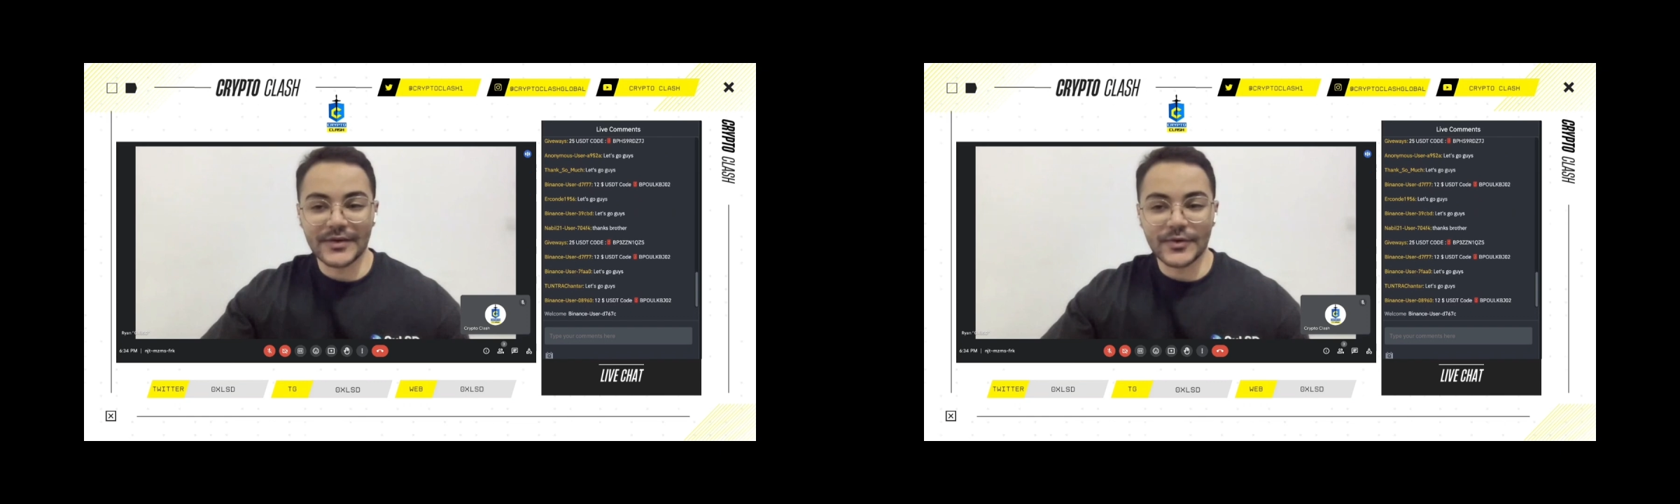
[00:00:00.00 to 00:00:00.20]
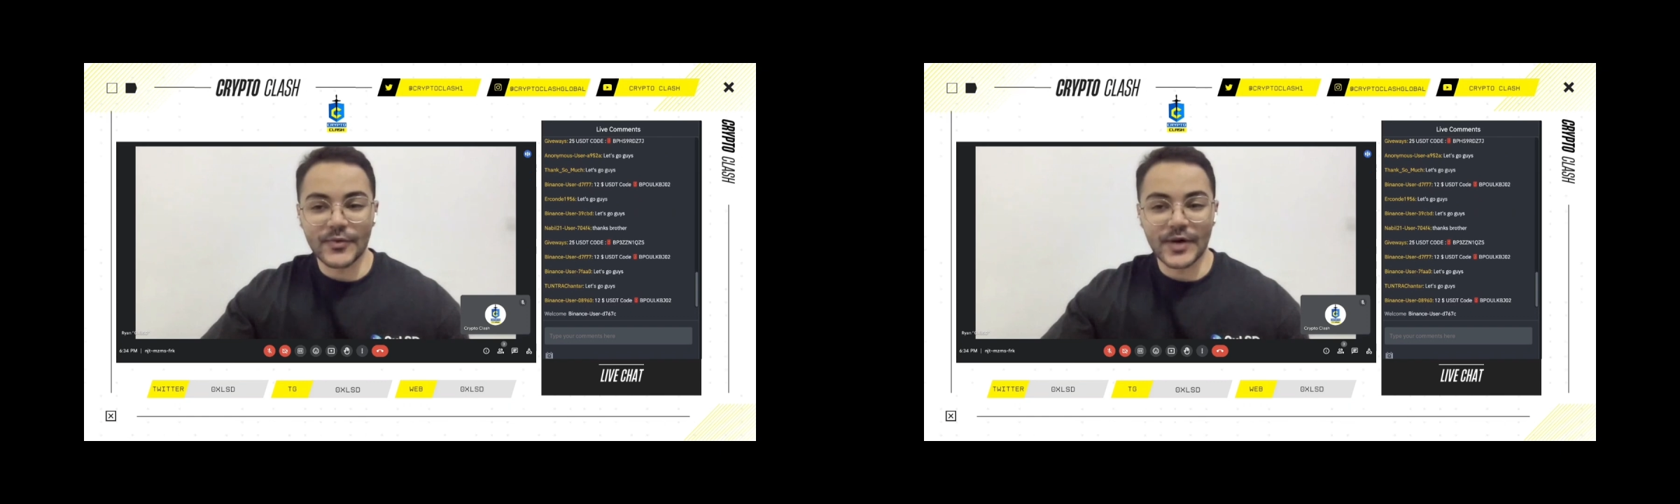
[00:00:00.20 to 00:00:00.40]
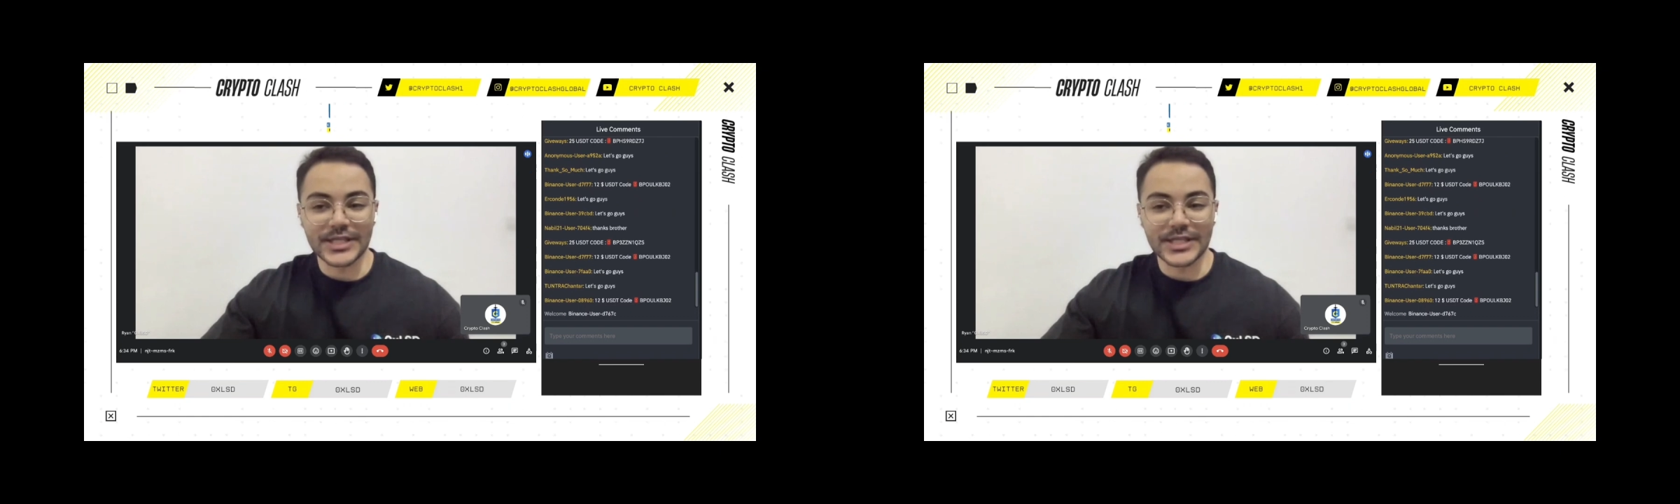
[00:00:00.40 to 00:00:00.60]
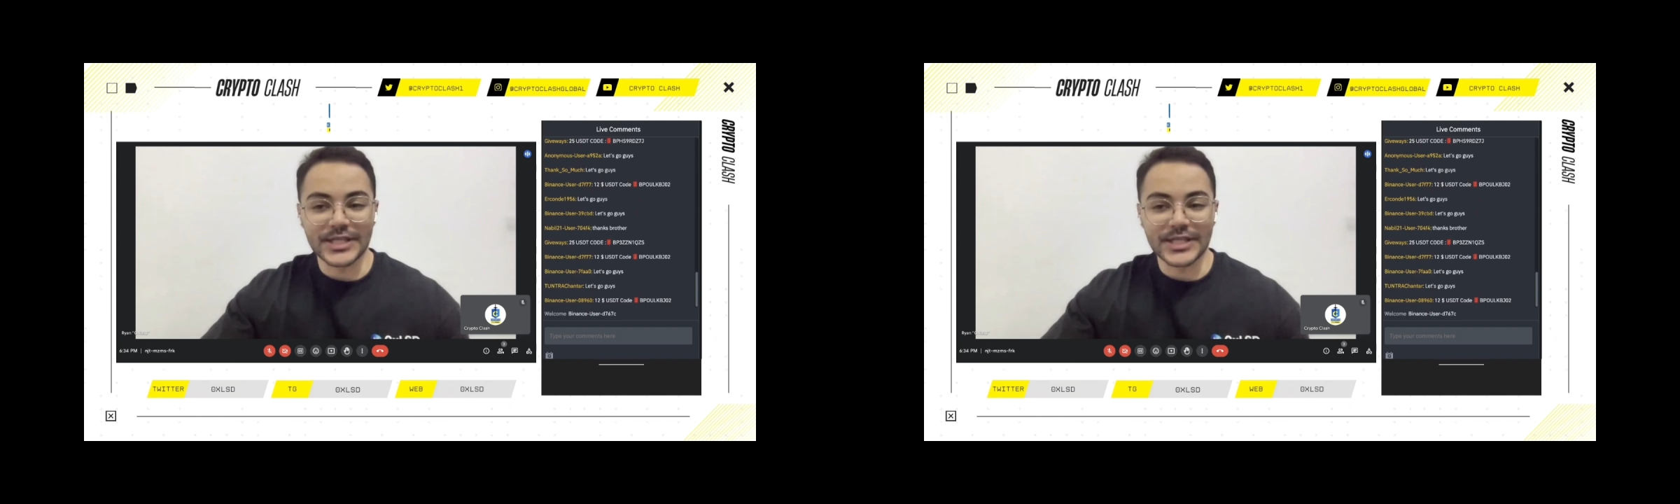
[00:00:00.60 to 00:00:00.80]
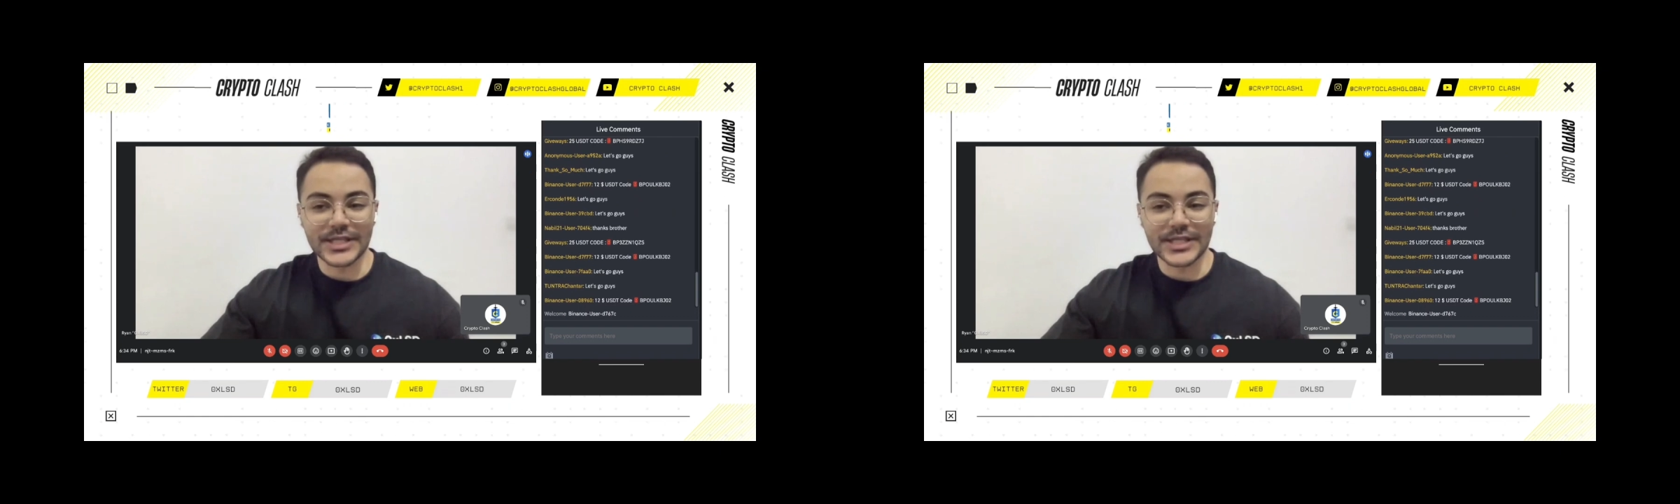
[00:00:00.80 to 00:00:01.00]
which is
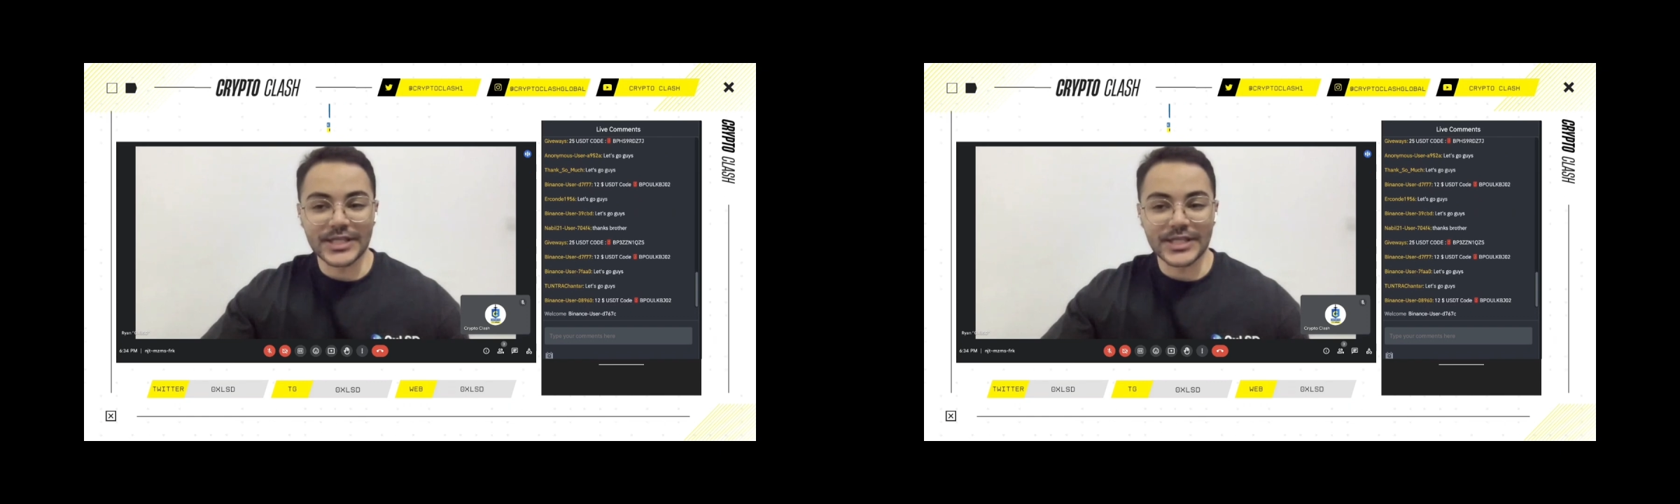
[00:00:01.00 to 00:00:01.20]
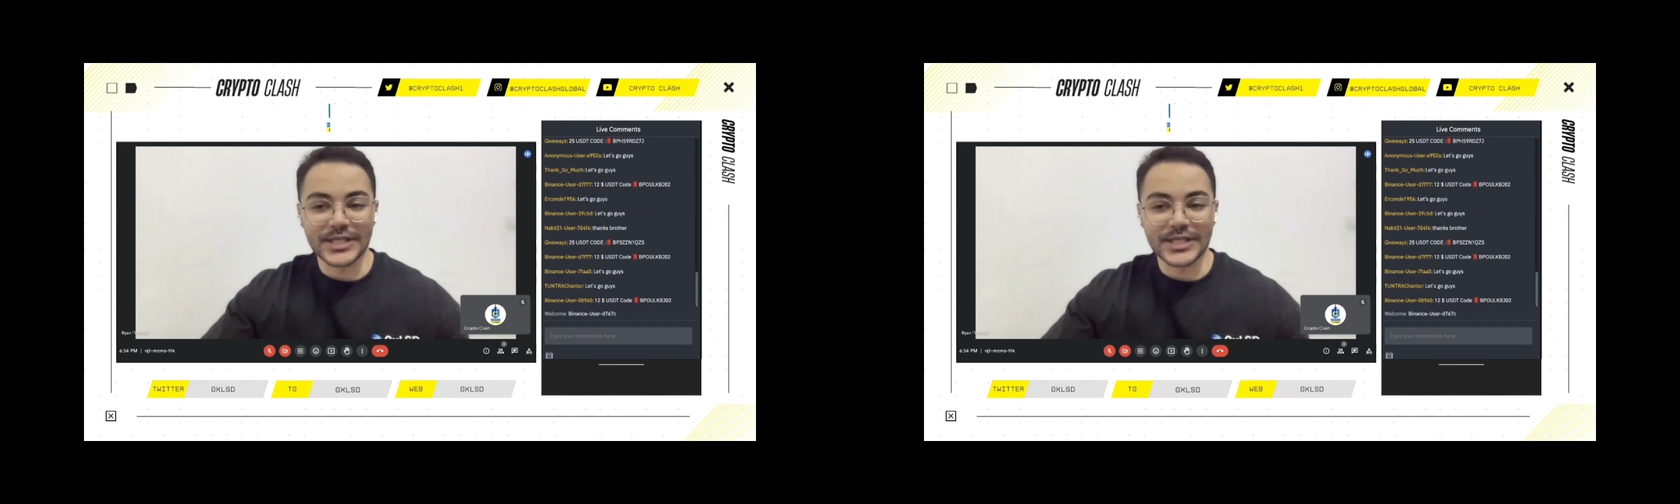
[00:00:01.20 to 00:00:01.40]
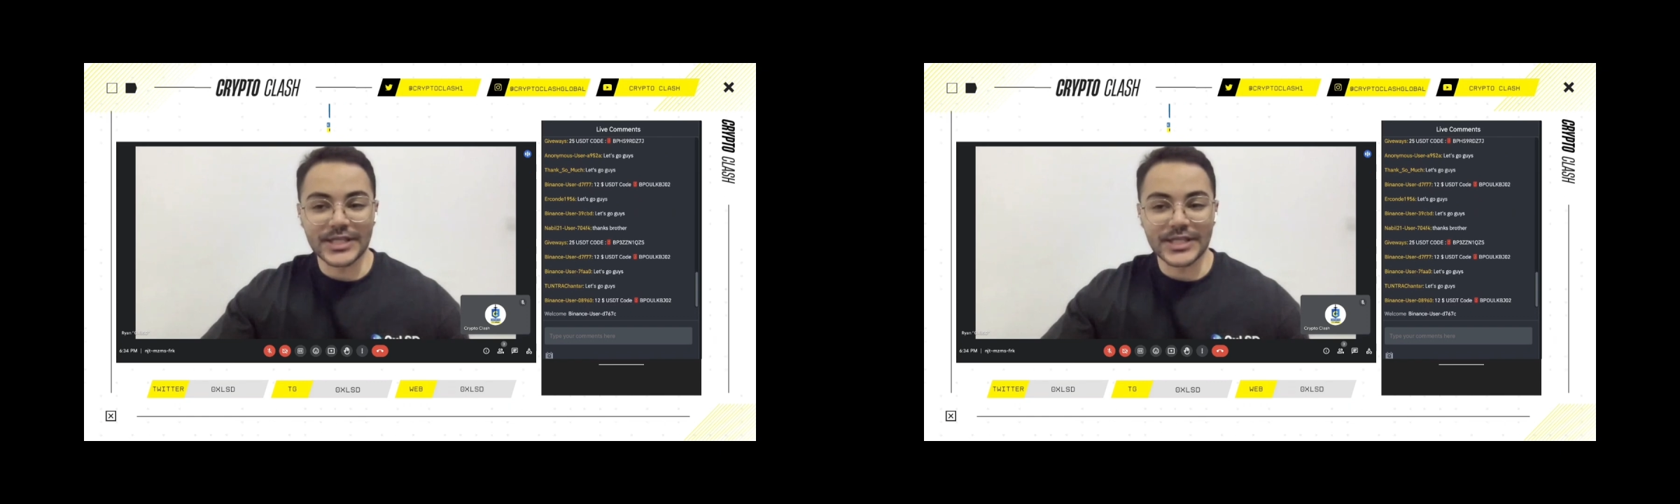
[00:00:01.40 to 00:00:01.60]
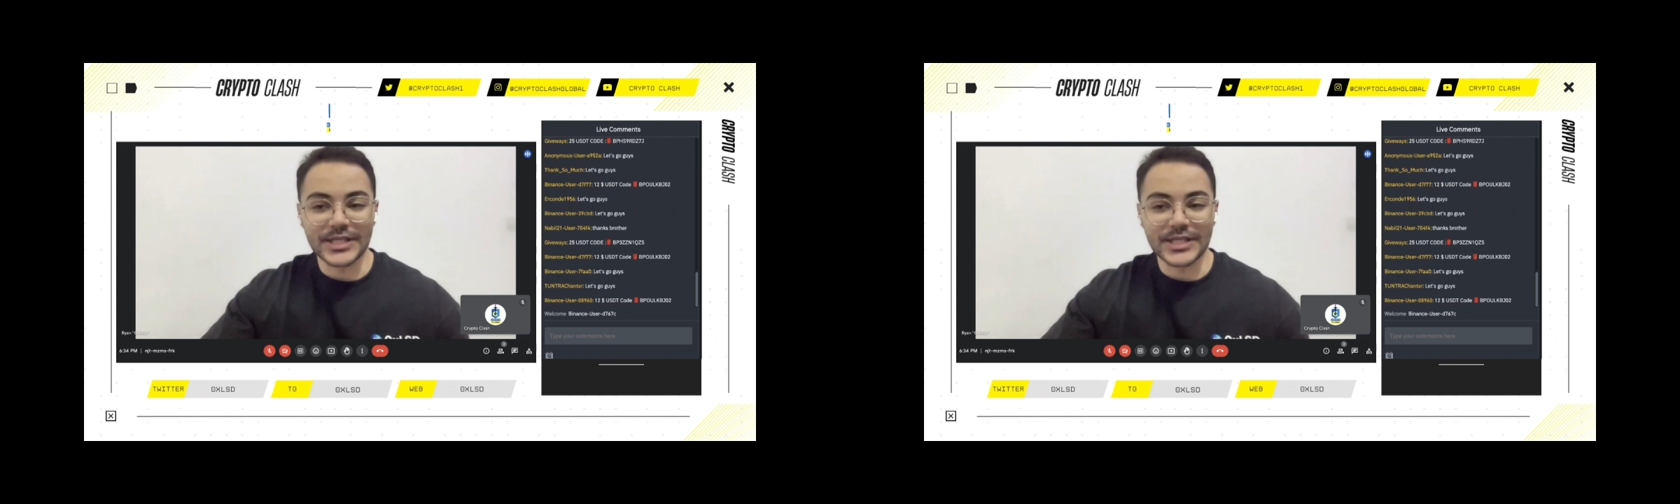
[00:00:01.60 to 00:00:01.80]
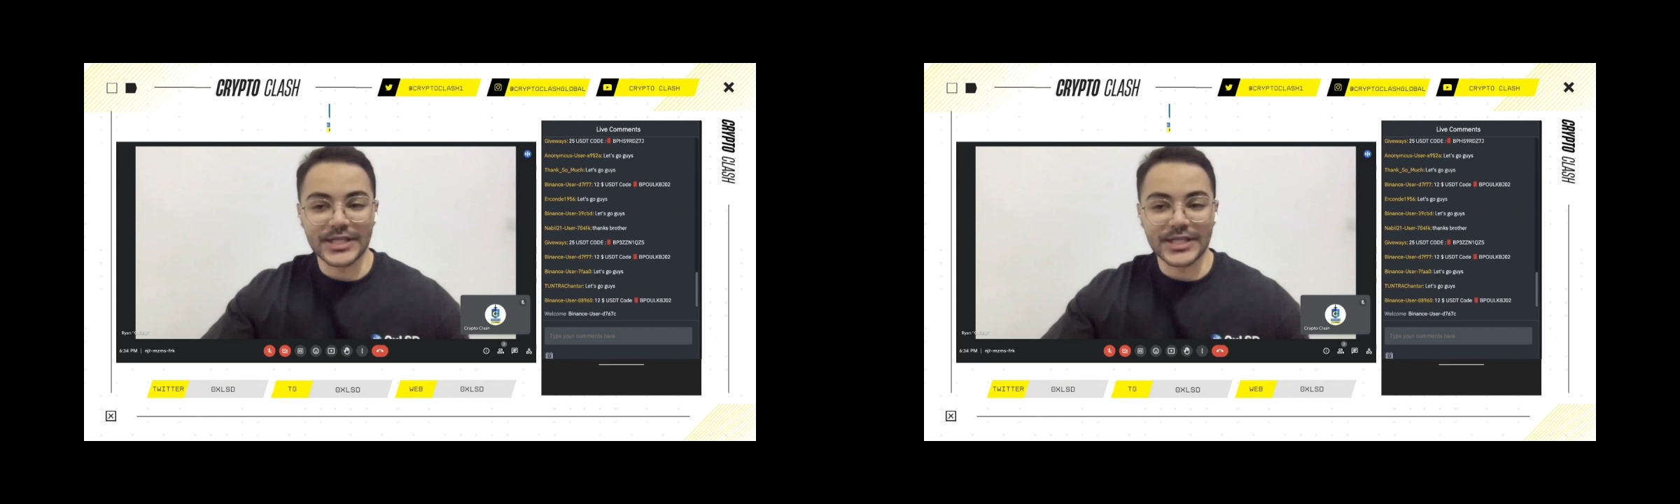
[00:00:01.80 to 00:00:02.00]
crucial for our
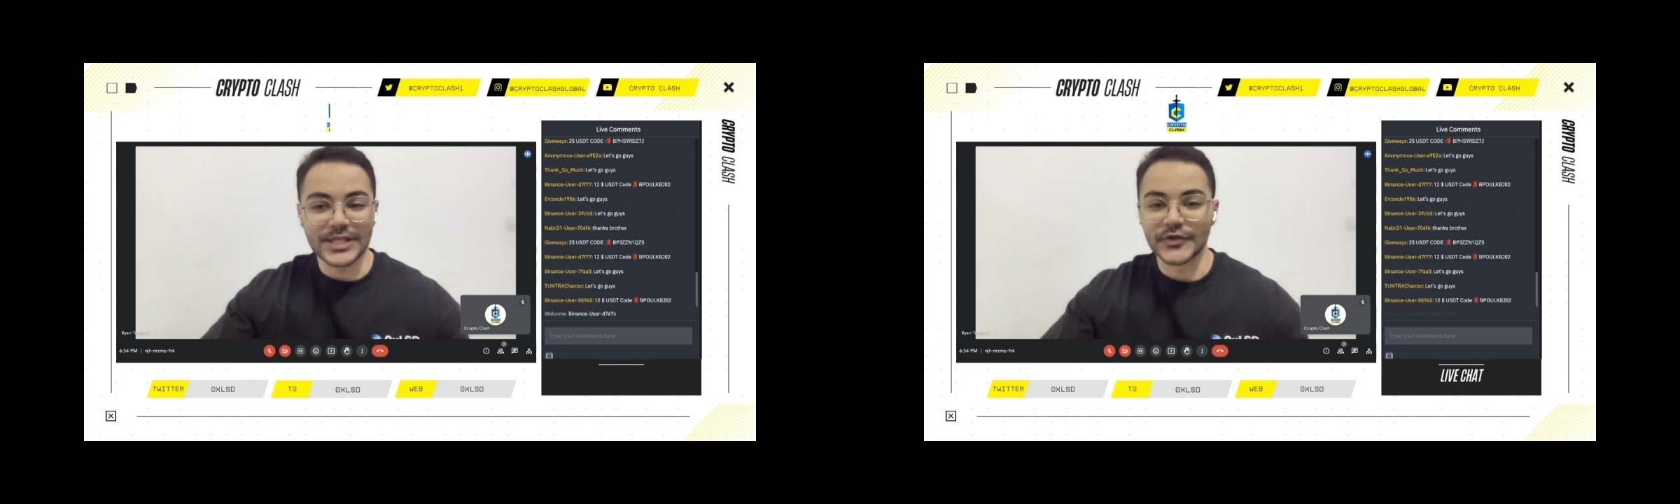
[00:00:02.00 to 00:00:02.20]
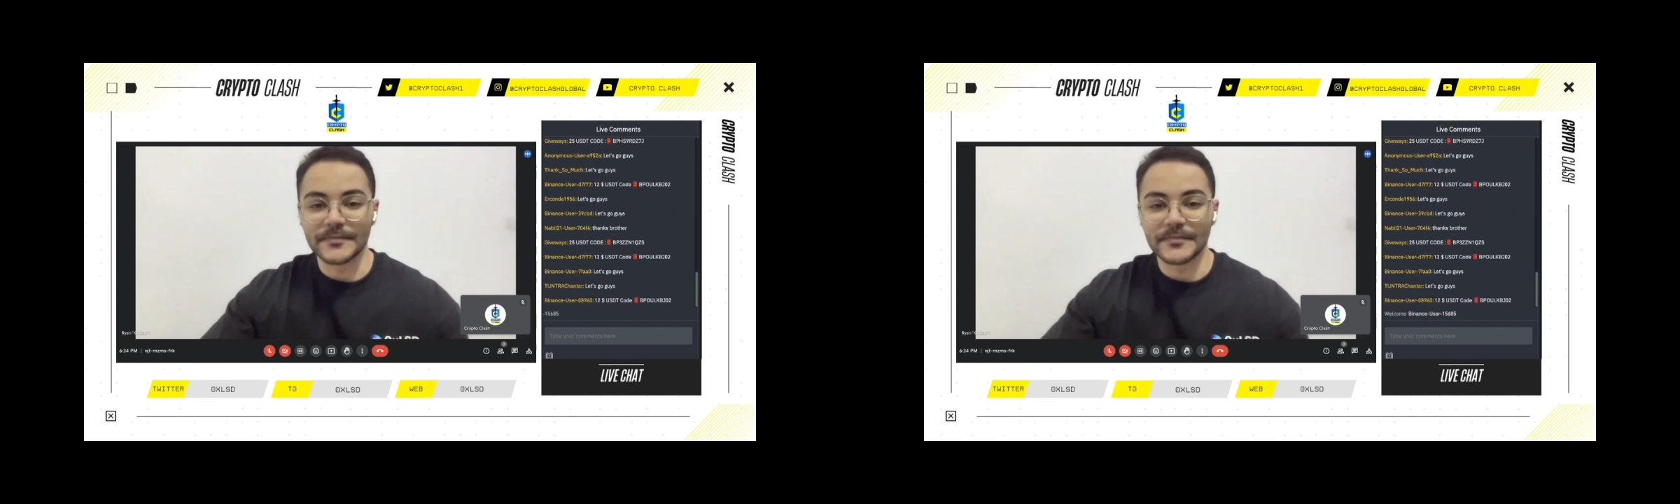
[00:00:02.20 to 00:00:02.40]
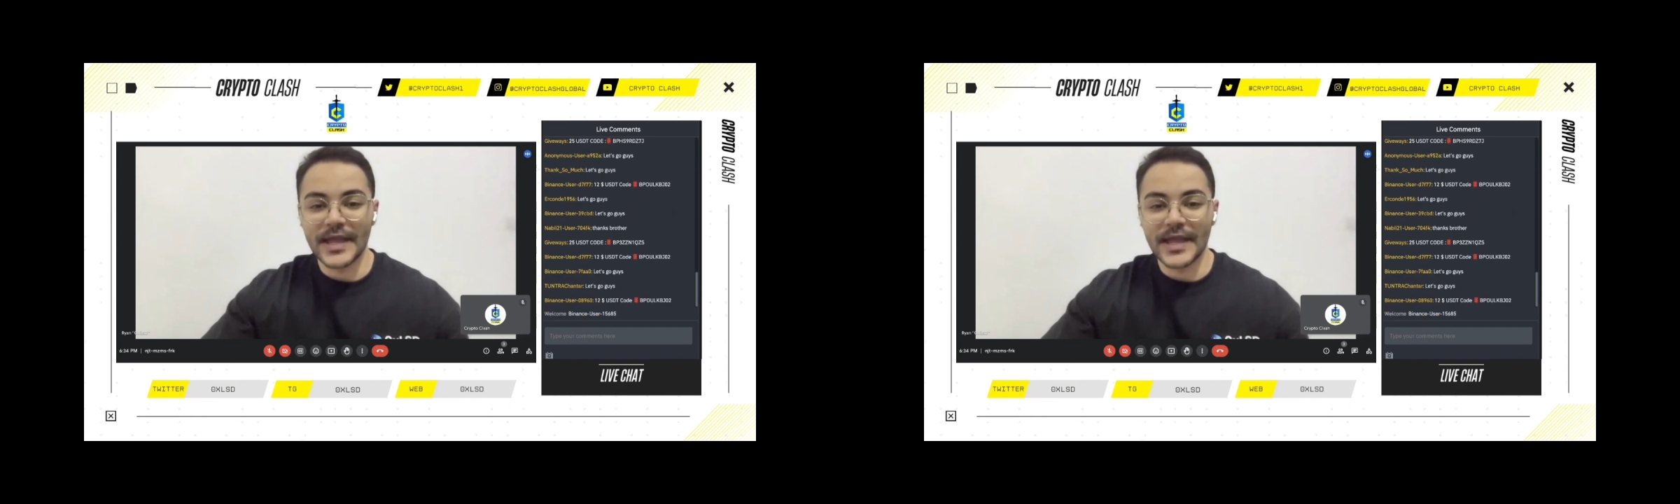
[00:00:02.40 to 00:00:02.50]
users.